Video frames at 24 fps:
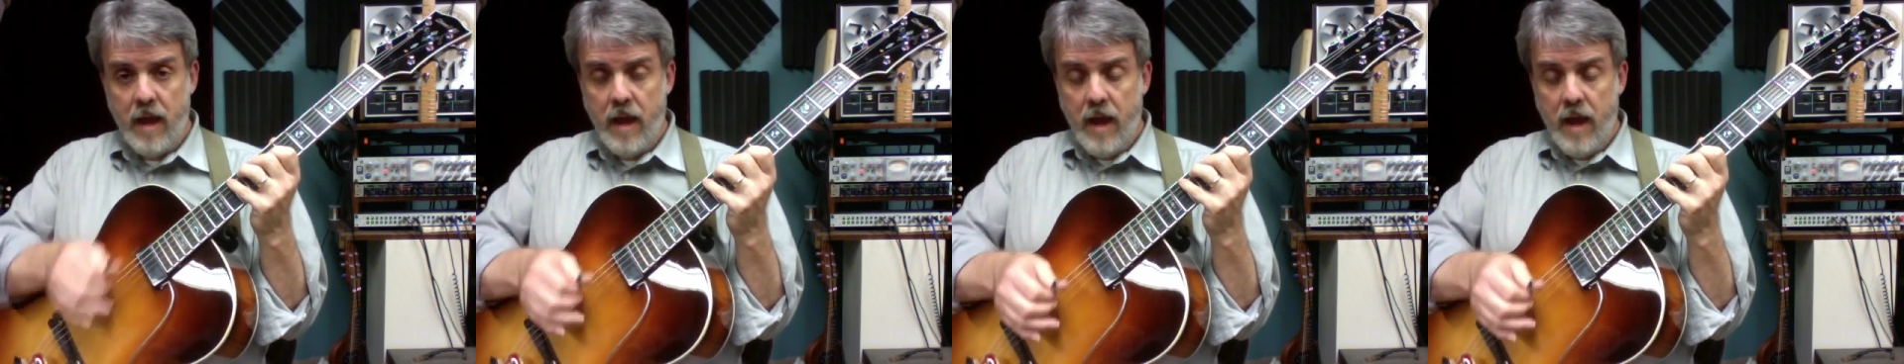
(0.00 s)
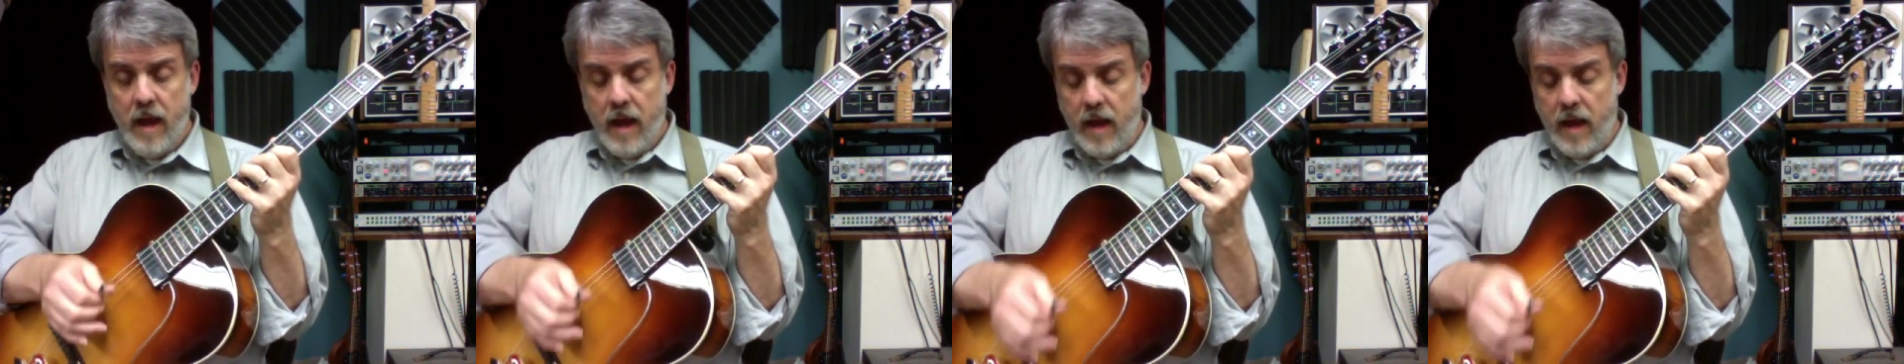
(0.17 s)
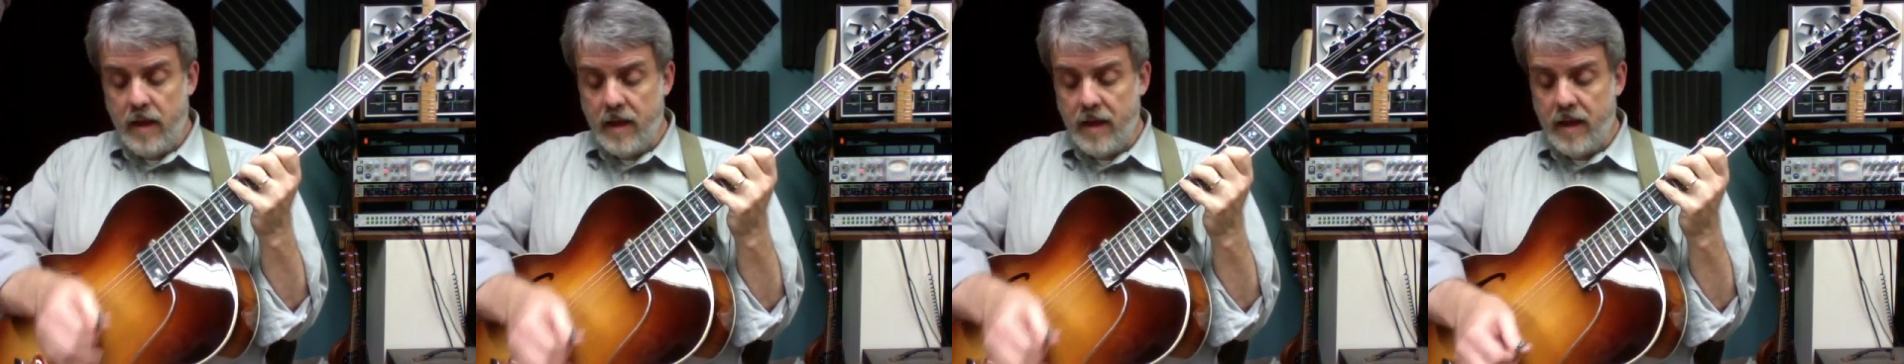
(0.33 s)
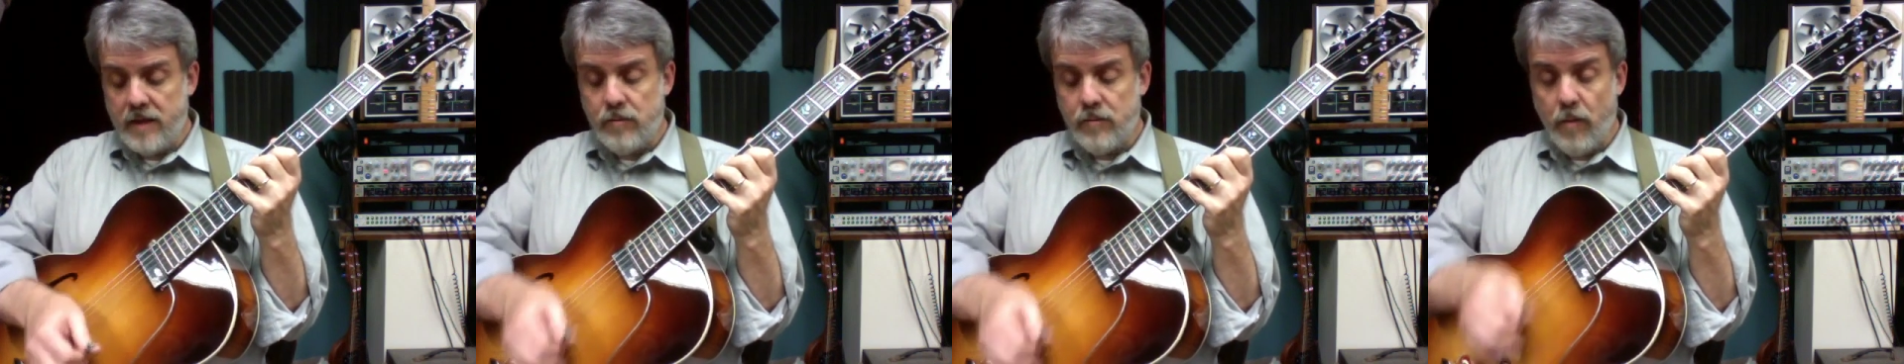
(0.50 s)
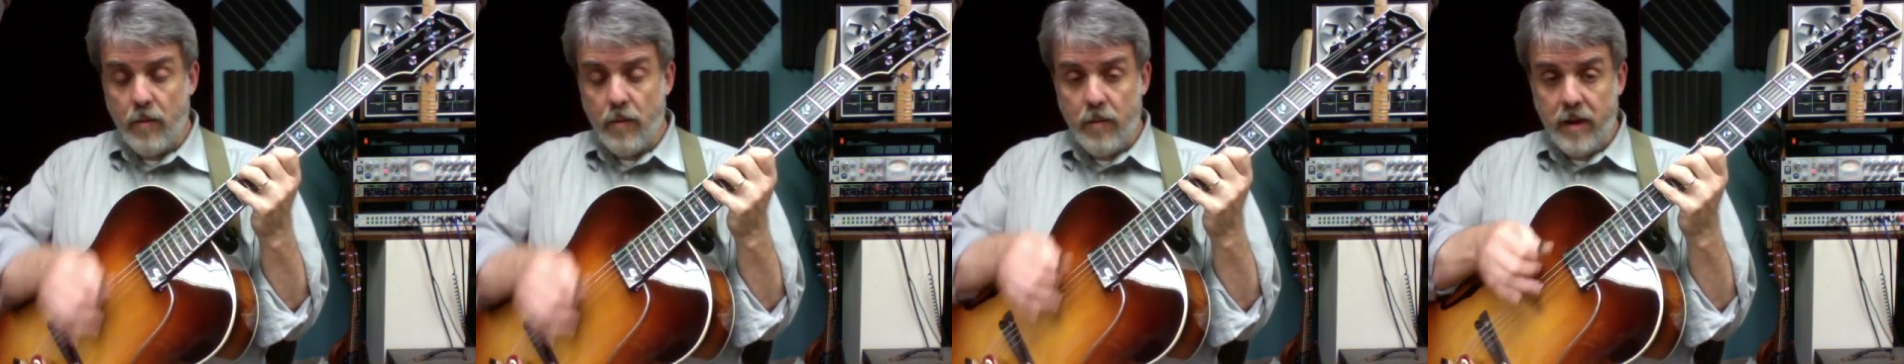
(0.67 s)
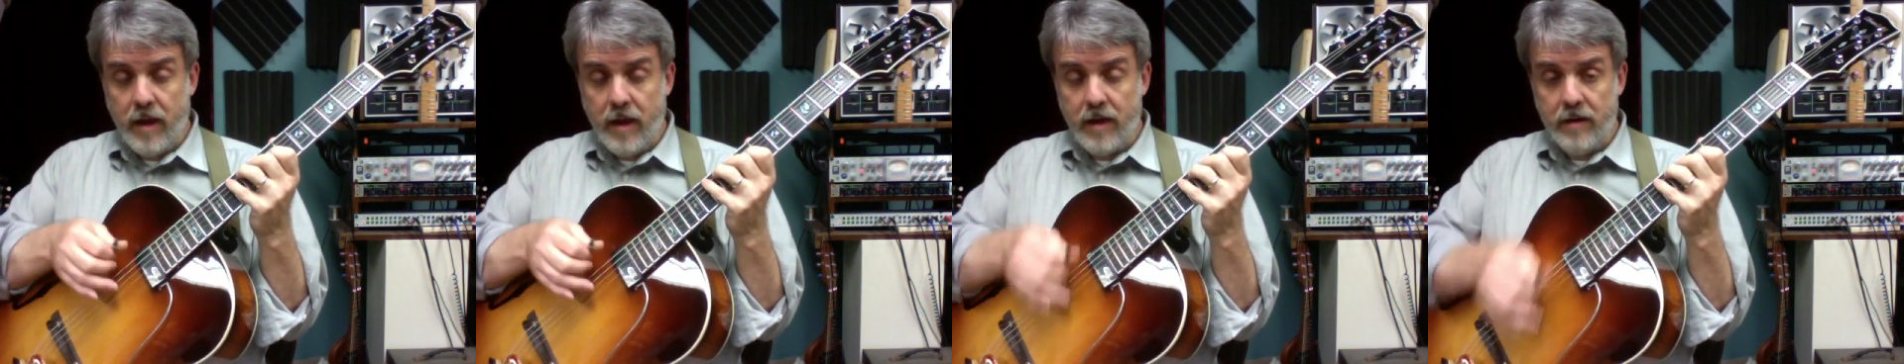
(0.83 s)
and that's
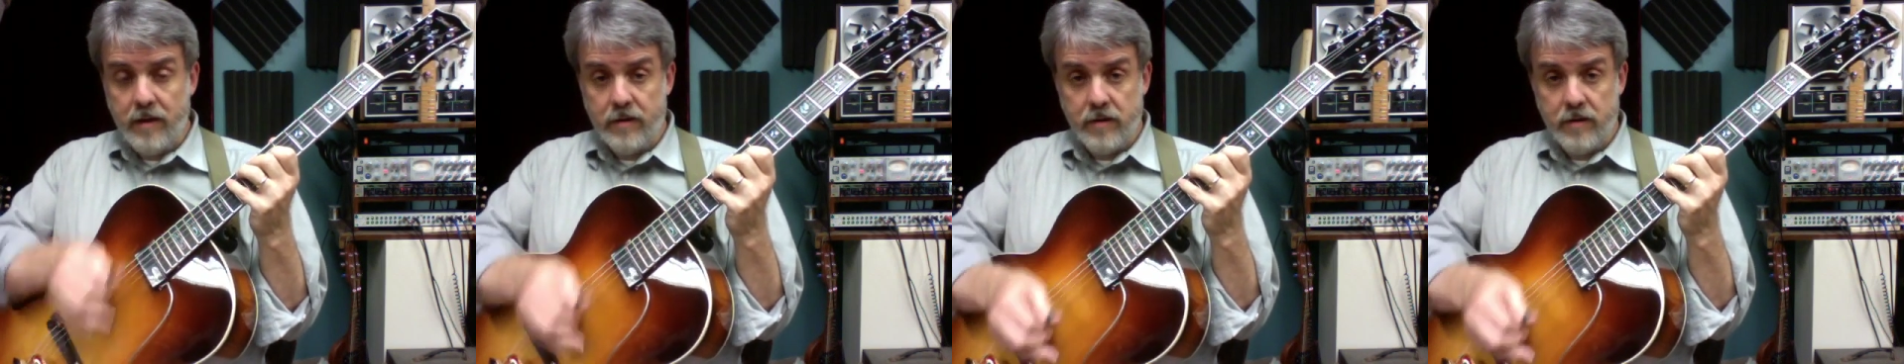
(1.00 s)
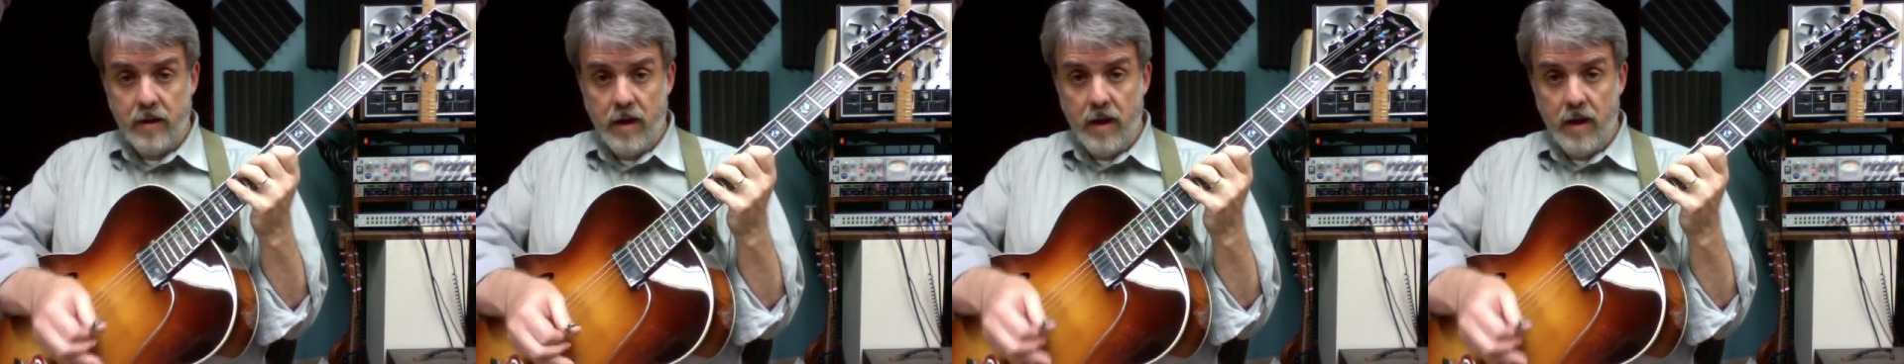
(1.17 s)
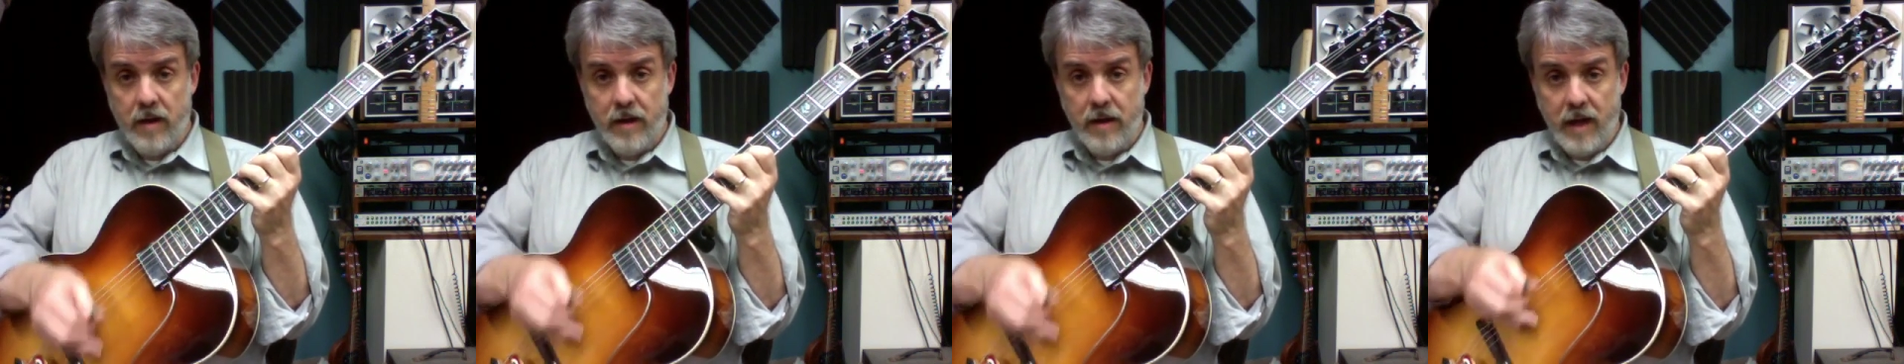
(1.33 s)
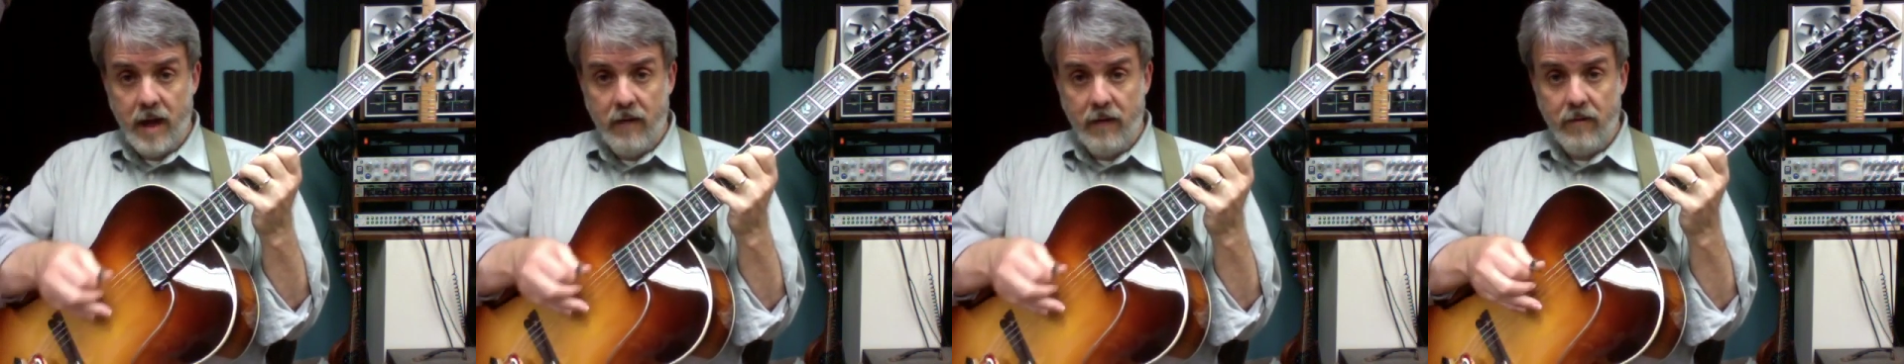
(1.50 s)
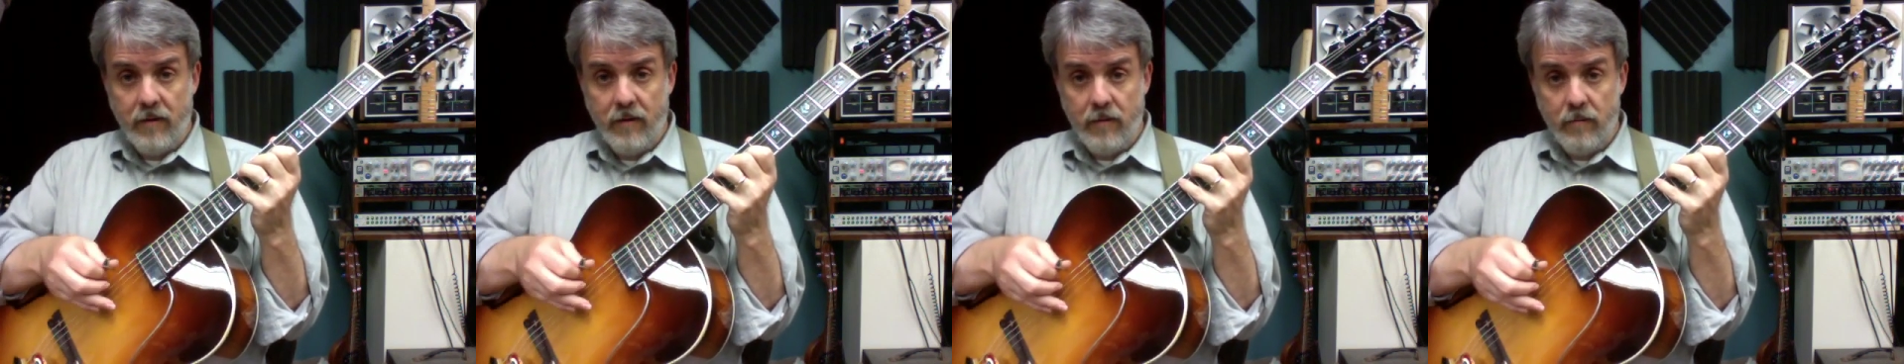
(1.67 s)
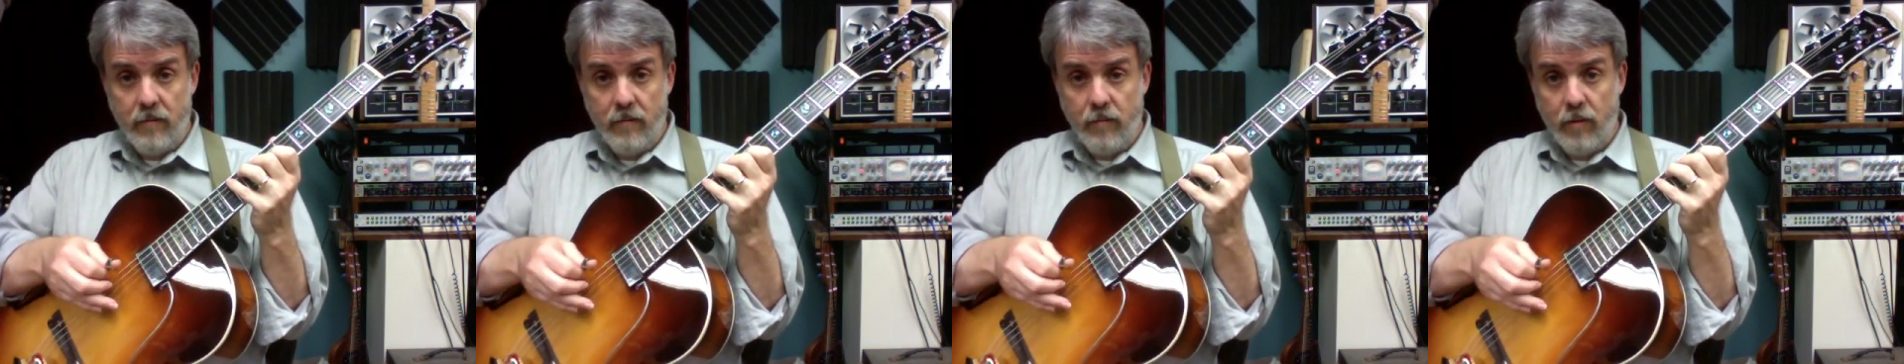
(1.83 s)
when we get into
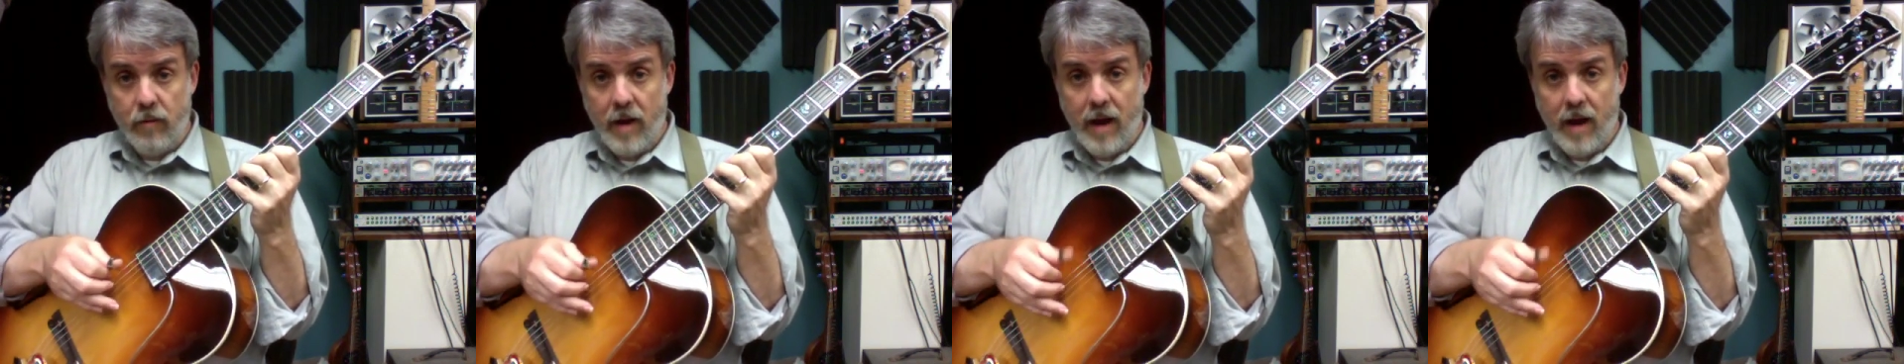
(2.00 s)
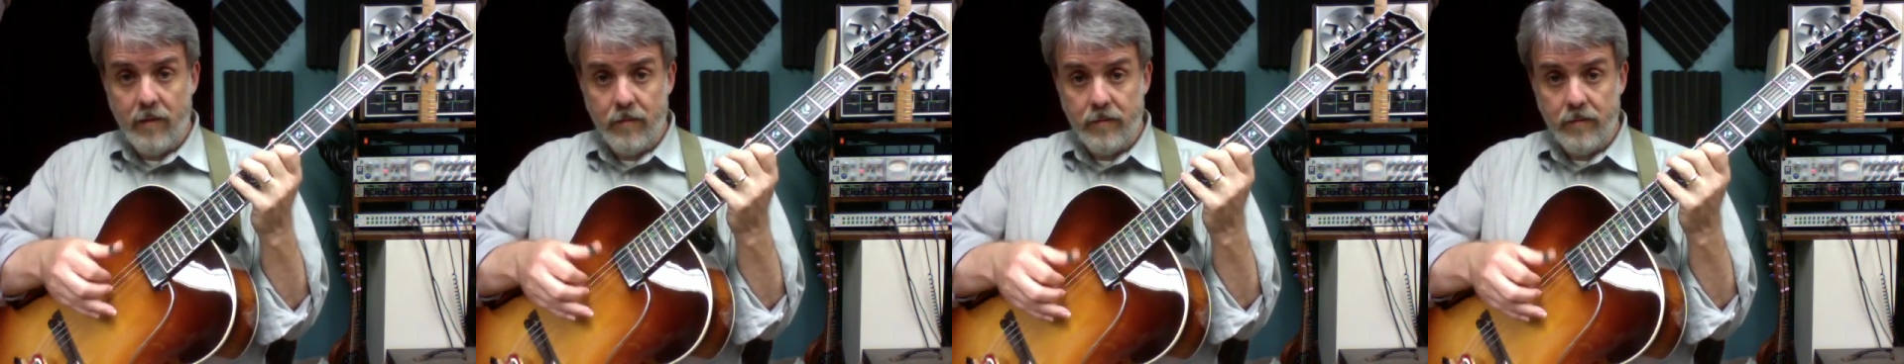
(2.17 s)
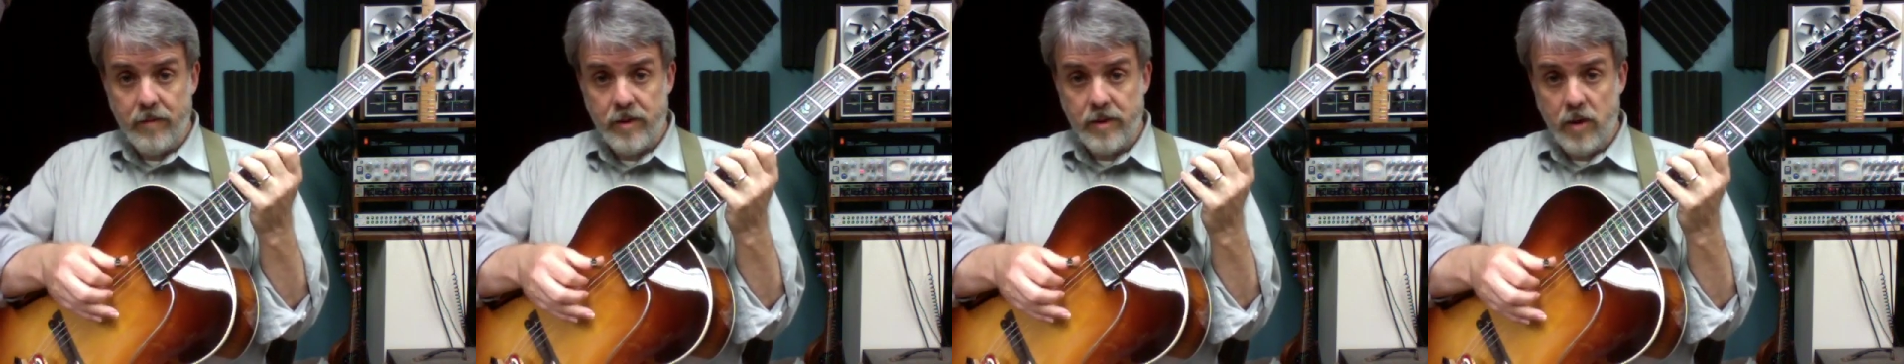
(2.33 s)
uneven problems.